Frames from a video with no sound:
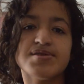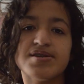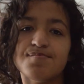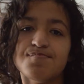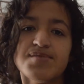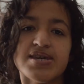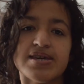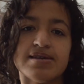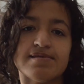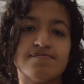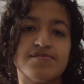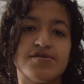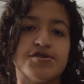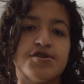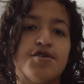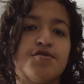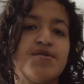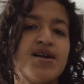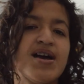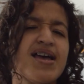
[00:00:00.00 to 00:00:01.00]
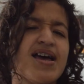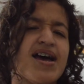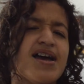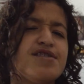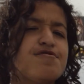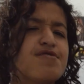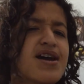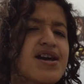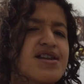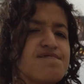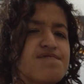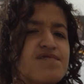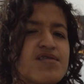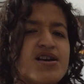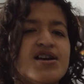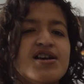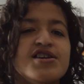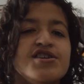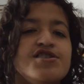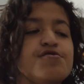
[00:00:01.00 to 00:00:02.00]
to me? You know?
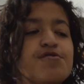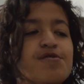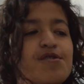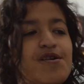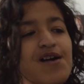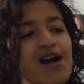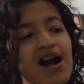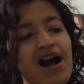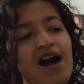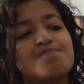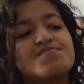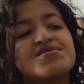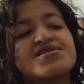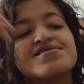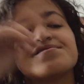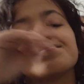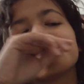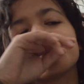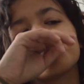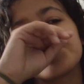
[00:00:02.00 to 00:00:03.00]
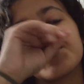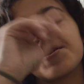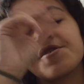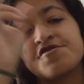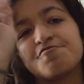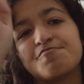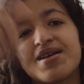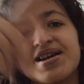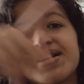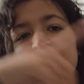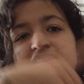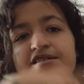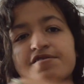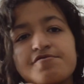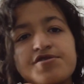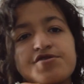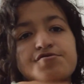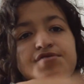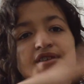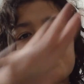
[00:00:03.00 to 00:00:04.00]
And I'm gonna tell you right
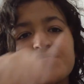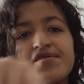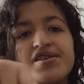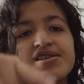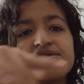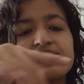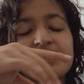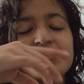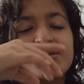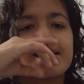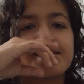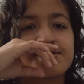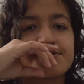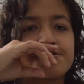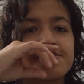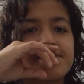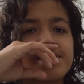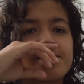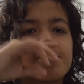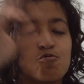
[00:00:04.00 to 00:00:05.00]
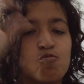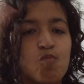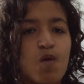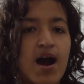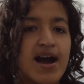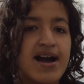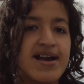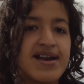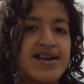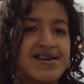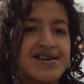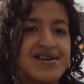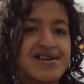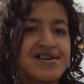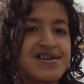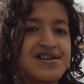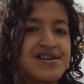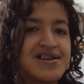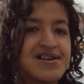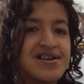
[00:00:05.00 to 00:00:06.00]
now, you never get the answer as to why
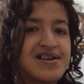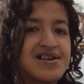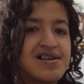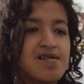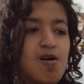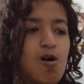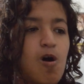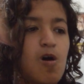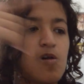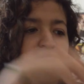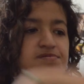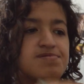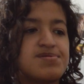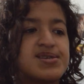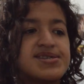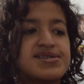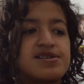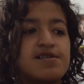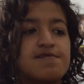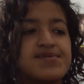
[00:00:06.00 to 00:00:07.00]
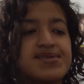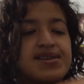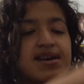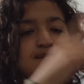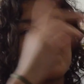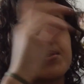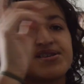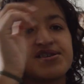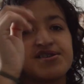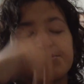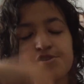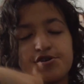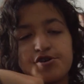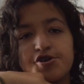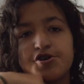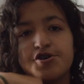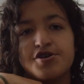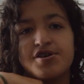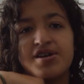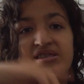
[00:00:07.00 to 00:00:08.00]
all of this stuff is happening to
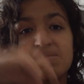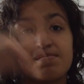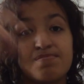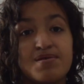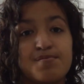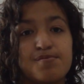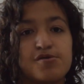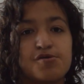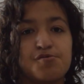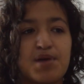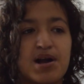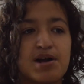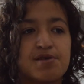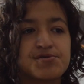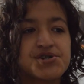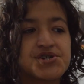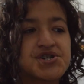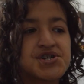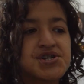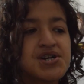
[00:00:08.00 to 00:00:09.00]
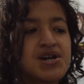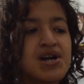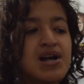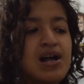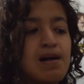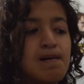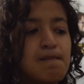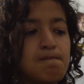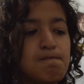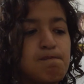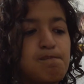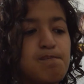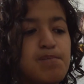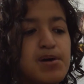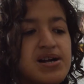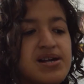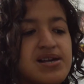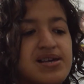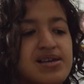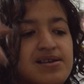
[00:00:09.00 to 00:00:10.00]
her and the people around her,
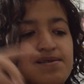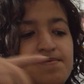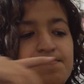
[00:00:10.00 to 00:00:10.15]
but